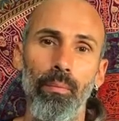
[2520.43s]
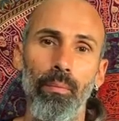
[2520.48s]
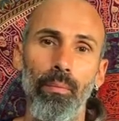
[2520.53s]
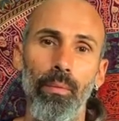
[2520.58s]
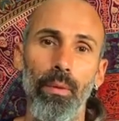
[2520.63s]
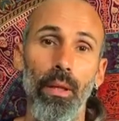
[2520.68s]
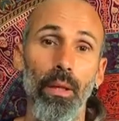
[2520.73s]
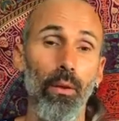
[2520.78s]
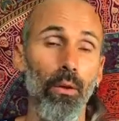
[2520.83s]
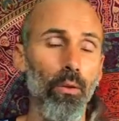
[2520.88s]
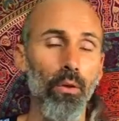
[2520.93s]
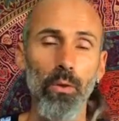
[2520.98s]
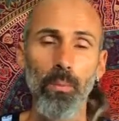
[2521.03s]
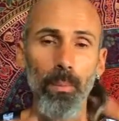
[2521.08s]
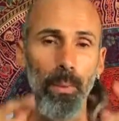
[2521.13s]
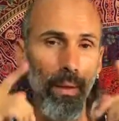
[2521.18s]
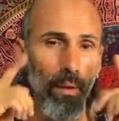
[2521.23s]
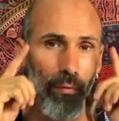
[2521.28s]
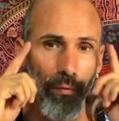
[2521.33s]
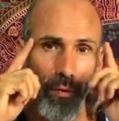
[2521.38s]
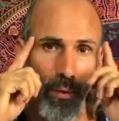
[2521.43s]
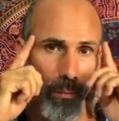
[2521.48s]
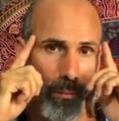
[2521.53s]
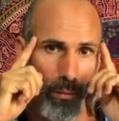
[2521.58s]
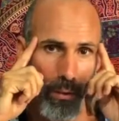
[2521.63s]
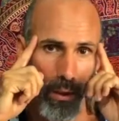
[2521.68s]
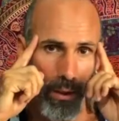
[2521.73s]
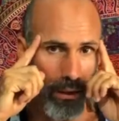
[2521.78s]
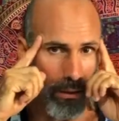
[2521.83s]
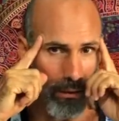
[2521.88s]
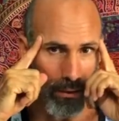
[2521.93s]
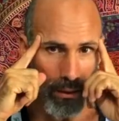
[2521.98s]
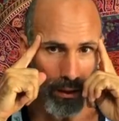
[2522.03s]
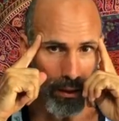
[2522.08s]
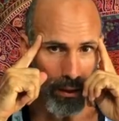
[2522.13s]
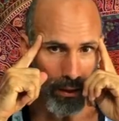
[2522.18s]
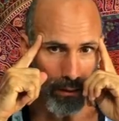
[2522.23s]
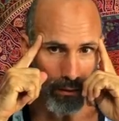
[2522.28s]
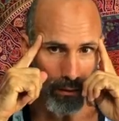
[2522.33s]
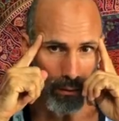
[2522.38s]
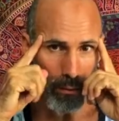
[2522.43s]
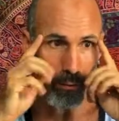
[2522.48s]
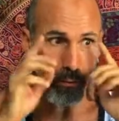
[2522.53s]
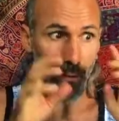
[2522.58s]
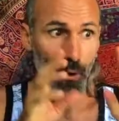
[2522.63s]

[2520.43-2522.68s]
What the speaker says: They don't speak from the intellect of